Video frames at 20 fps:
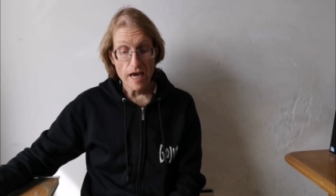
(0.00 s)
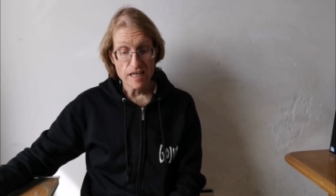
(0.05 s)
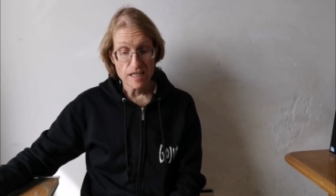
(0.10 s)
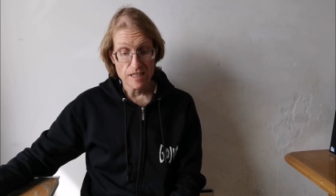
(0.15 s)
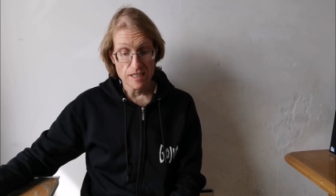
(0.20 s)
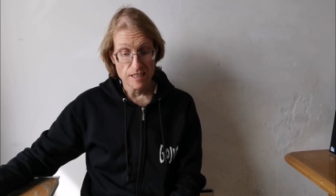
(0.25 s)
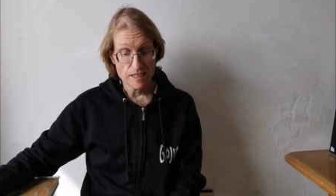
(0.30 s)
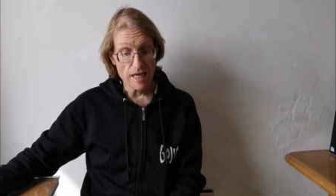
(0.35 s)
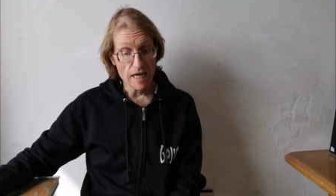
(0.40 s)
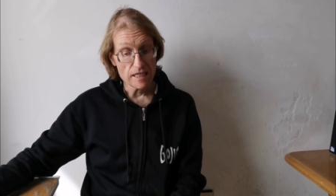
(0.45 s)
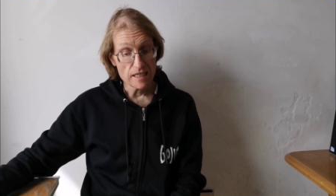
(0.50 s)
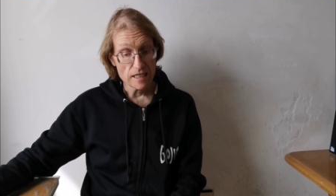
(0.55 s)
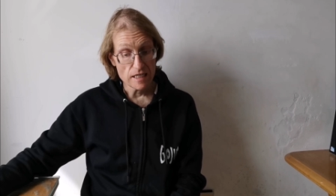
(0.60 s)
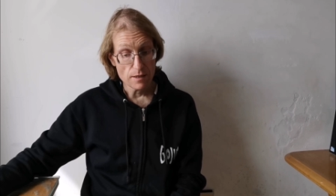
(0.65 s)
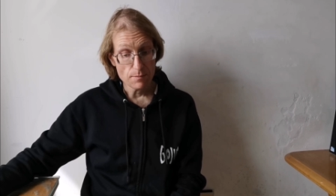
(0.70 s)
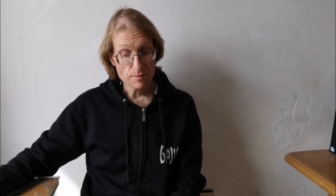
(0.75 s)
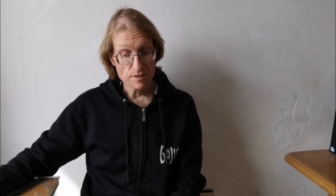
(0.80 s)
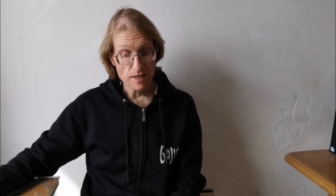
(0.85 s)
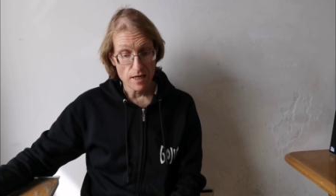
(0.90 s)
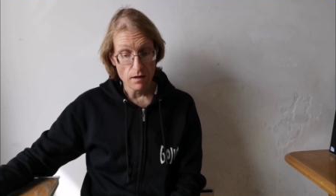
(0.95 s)
He steadied
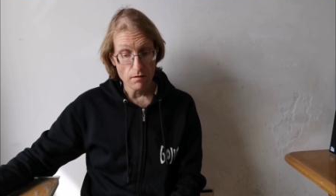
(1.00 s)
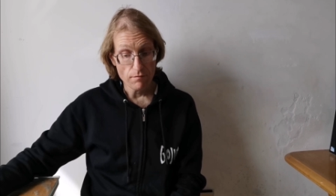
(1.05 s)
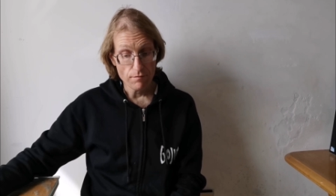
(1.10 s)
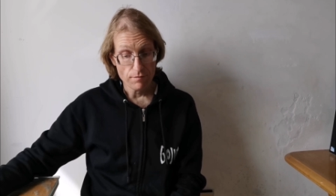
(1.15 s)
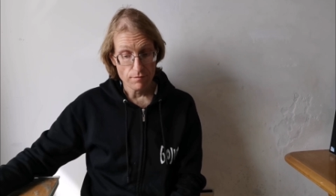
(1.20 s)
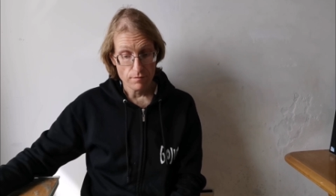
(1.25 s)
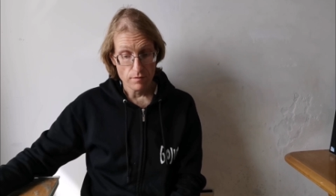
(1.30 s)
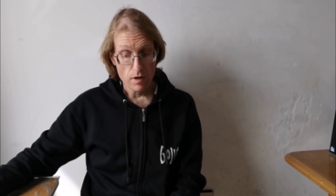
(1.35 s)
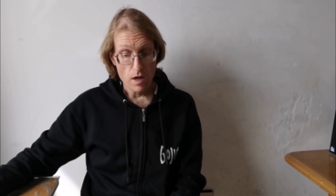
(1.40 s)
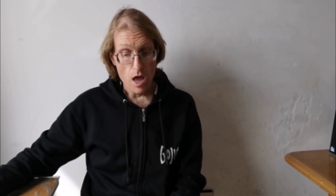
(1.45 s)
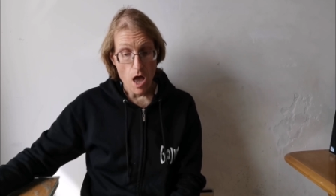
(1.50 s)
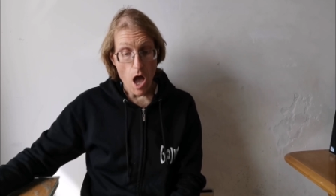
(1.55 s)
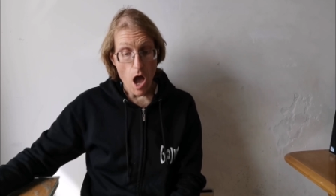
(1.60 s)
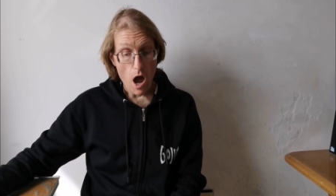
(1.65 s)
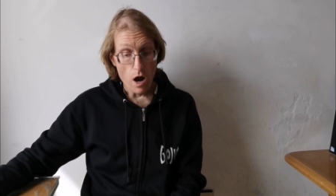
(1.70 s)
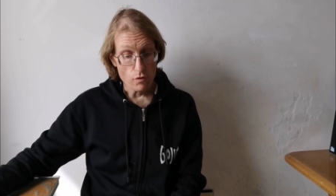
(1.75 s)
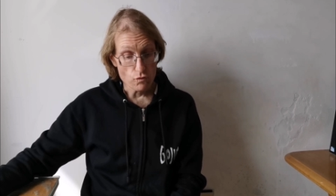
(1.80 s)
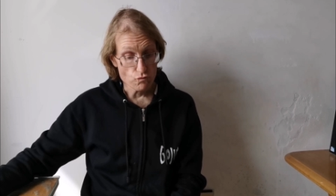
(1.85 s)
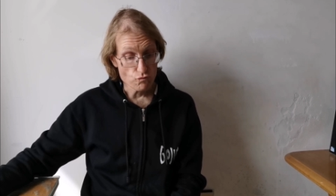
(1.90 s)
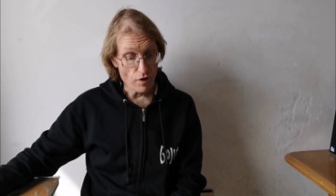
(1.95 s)
himself,
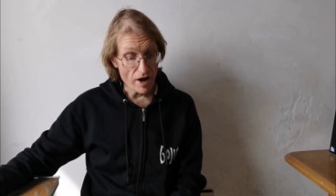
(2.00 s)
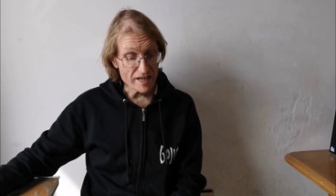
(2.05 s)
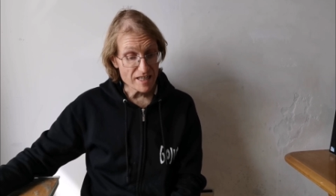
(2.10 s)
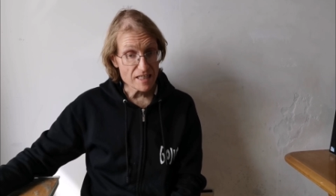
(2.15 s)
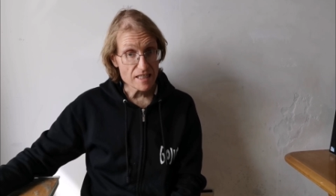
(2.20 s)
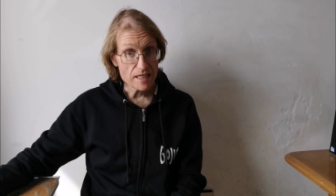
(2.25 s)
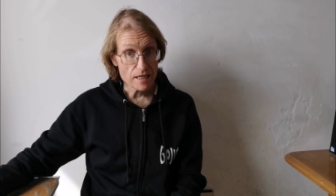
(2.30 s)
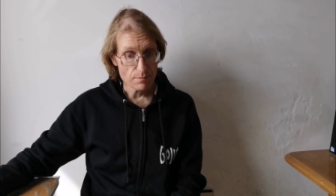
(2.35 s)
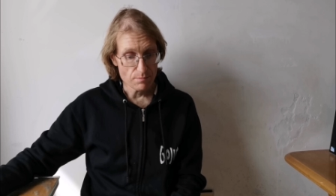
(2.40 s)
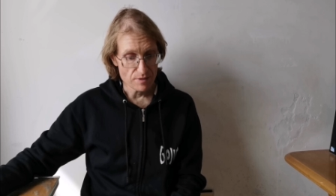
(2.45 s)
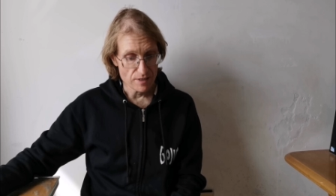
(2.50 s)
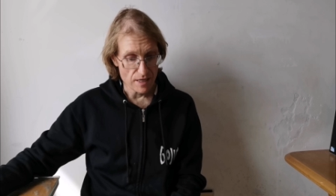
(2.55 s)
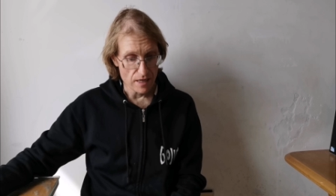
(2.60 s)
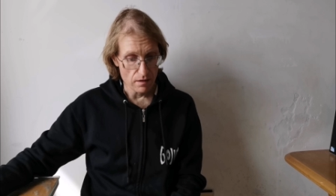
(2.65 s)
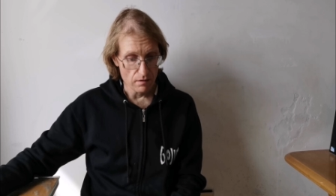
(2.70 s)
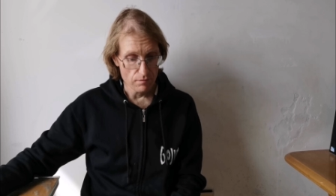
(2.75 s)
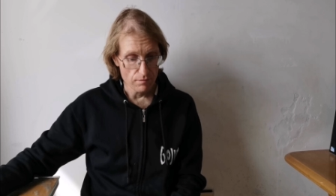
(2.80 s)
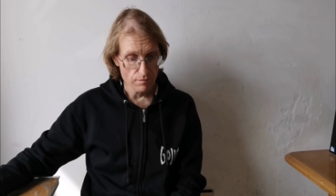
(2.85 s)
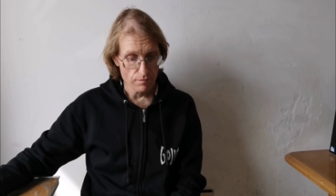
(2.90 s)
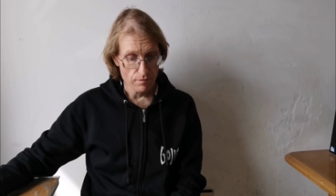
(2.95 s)
readied
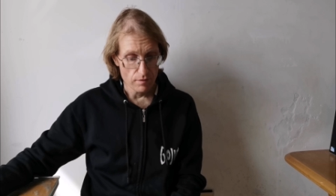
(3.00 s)
himself,